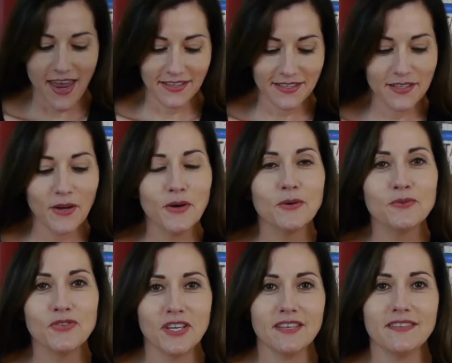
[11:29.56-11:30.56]
so
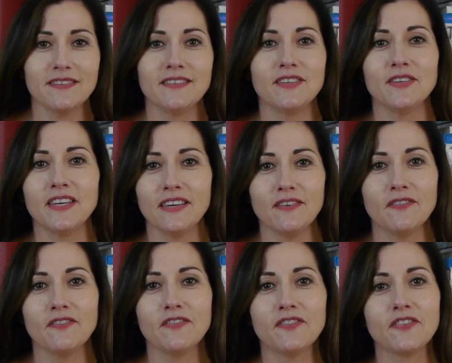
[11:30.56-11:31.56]
just to
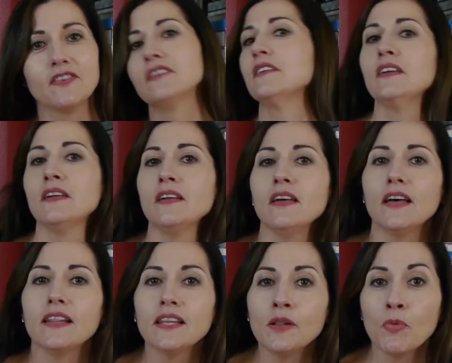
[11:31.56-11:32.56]
give a
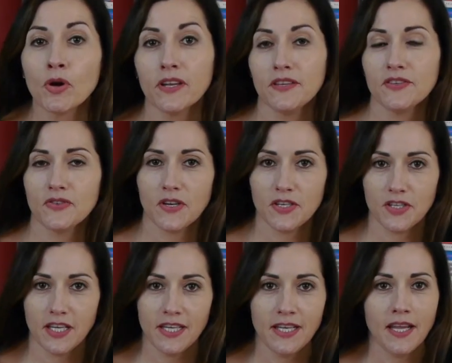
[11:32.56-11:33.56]
little more
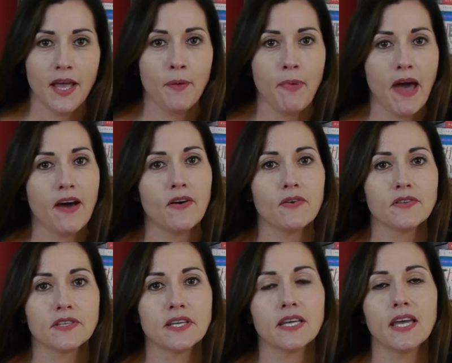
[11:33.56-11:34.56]
illustration about
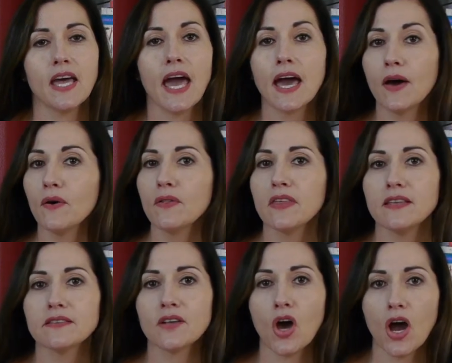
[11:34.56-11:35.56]
how
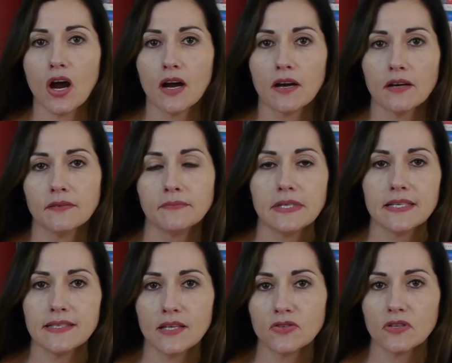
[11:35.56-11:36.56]
these are
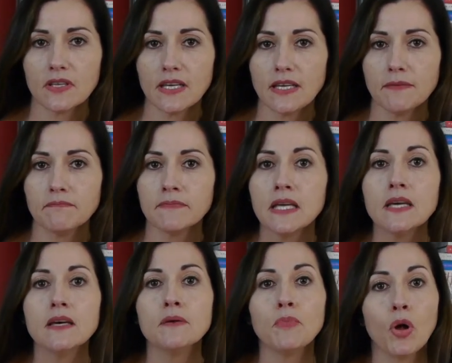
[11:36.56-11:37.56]
essentially
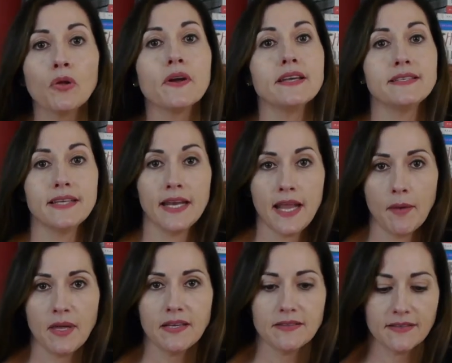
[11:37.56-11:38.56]
polarized
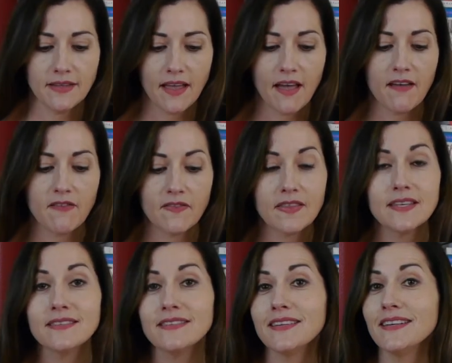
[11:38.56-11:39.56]
dynamics, I've
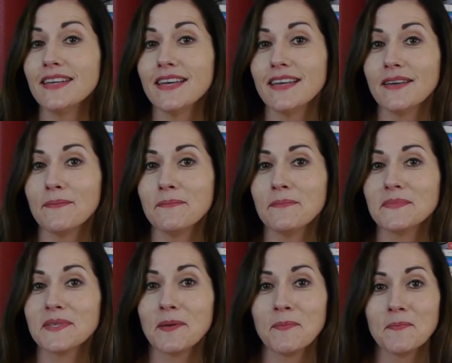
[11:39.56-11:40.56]
listed
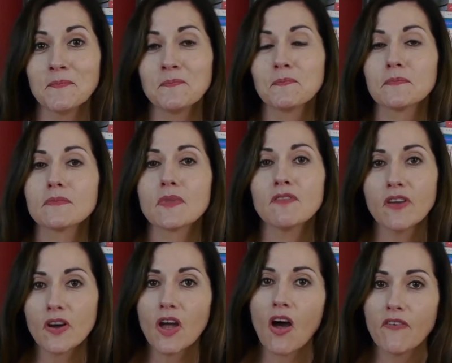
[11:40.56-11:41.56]
some
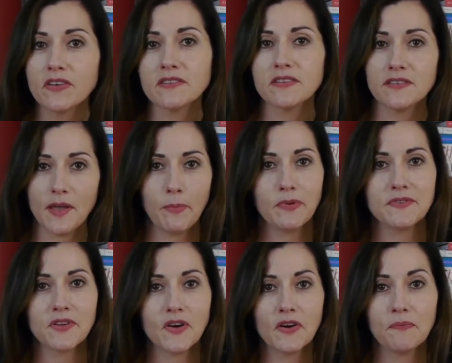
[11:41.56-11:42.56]
very obvious examples
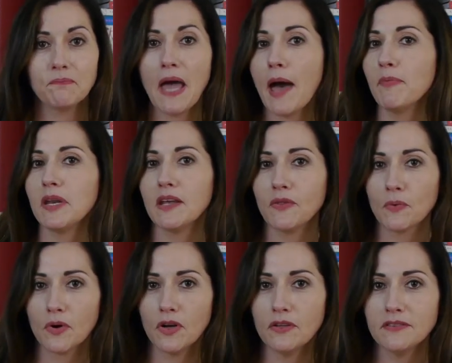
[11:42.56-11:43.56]
that are happening in the
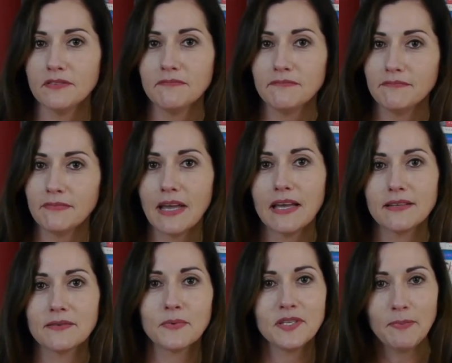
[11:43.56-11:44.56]
world
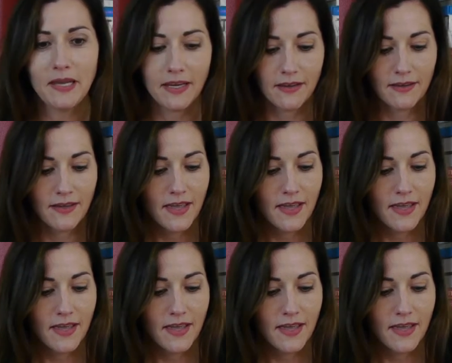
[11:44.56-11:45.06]
as we speak.